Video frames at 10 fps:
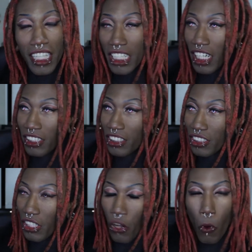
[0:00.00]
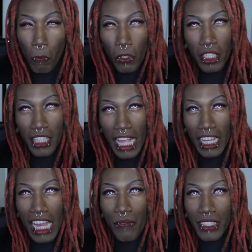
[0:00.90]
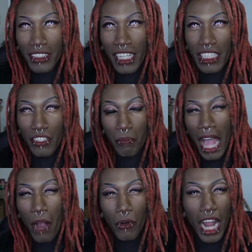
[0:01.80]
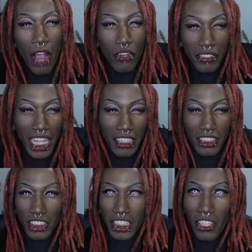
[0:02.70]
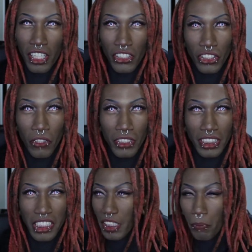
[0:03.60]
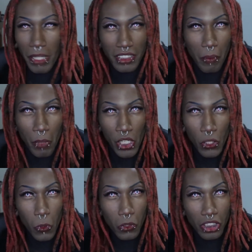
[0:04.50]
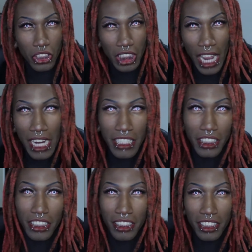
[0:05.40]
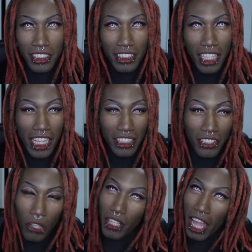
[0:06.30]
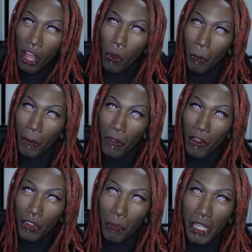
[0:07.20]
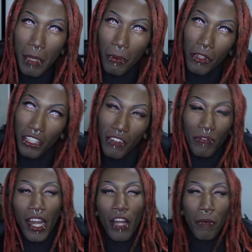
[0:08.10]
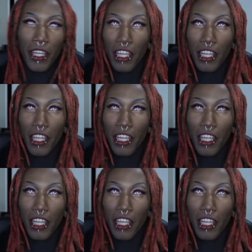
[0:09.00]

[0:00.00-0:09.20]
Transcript: and just an Oprah and that kind of executive power, I would like to see her, you know, just make some huge changes, just like, you know, to help the people, and the environment.